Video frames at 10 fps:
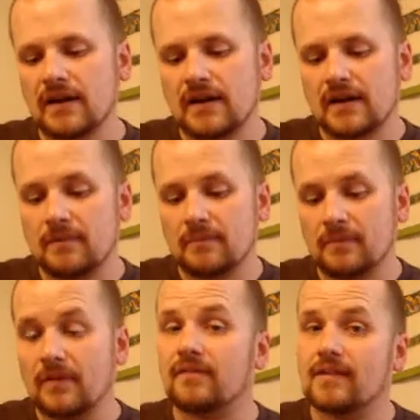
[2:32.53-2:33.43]
I
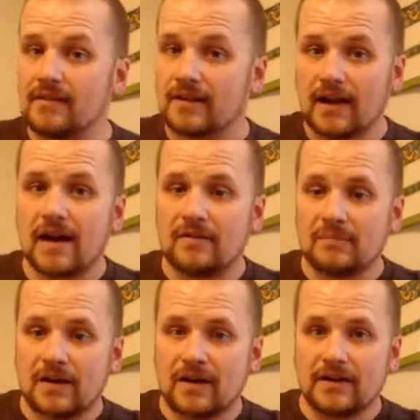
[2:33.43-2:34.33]
am very high
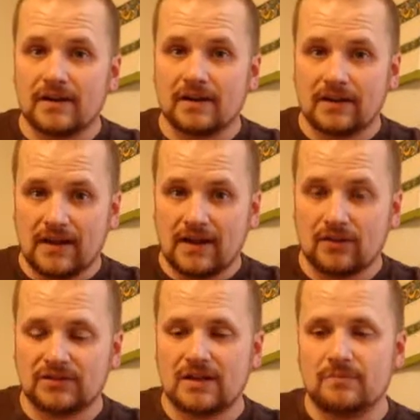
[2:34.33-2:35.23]
on my
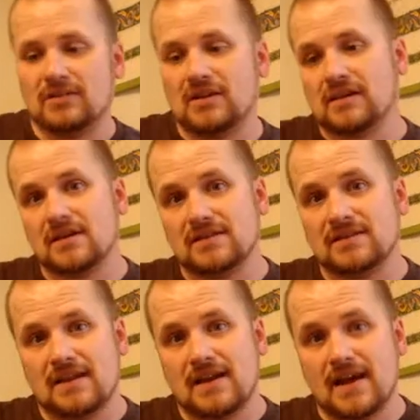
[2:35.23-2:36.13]
count. I'm not going to
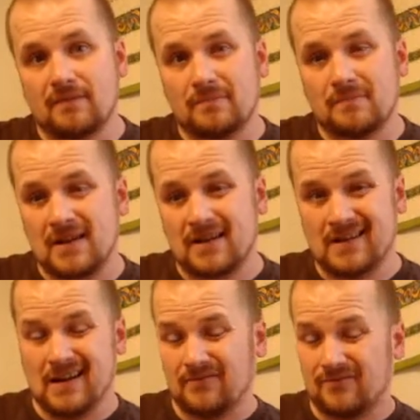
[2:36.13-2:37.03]
say how
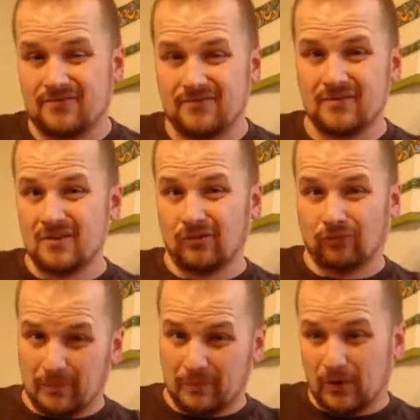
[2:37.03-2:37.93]
many I've
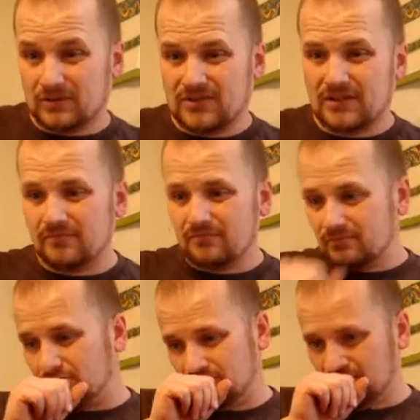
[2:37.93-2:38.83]
reposted
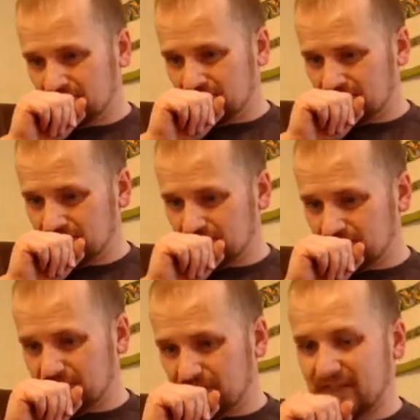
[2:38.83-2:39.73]

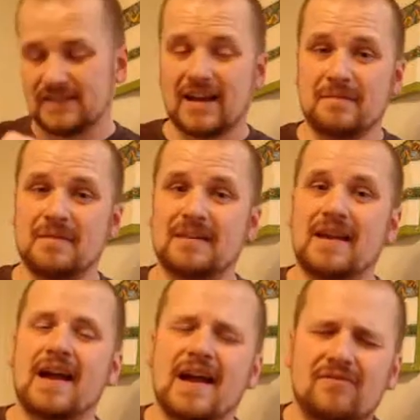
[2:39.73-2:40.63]
because I'm in
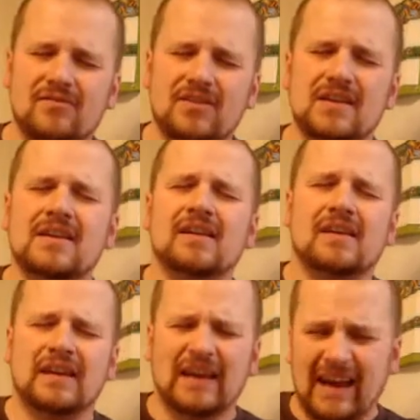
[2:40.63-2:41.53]
heavy,
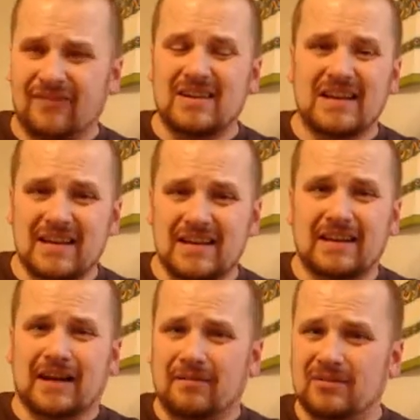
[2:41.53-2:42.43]
heavy
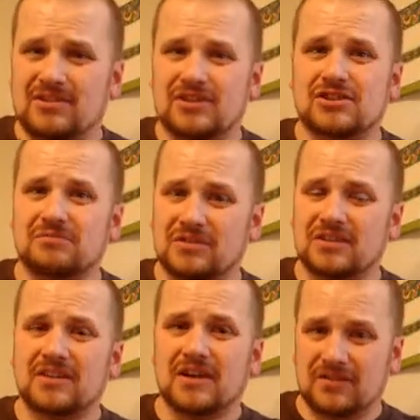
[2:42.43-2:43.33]
heated competition
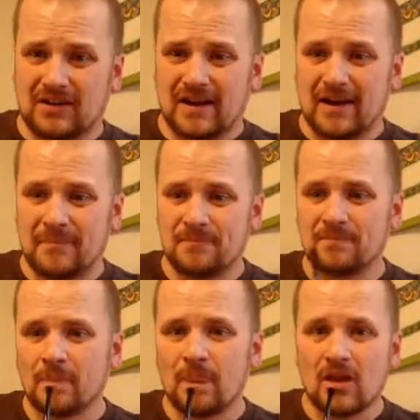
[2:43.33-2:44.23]
with another guy
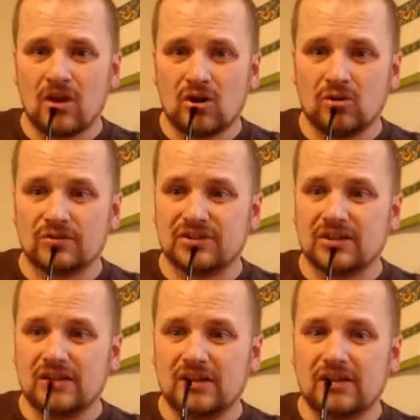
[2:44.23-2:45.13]
who's
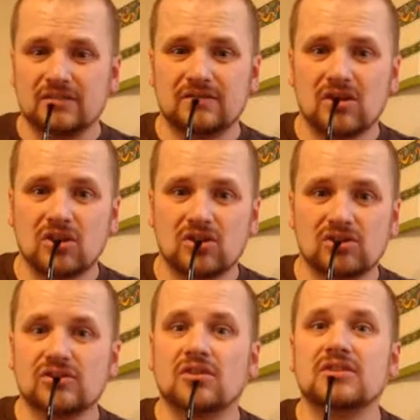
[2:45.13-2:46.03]

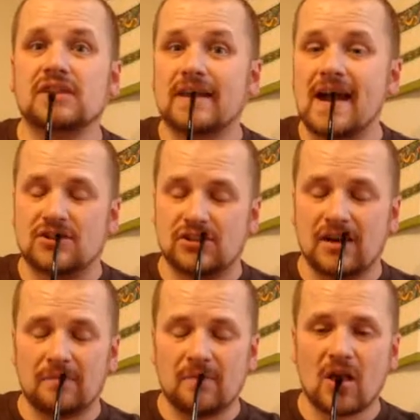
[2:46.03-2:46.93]
starting to catch
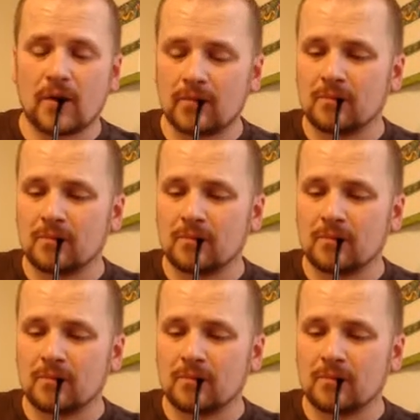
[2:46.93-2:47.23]
up.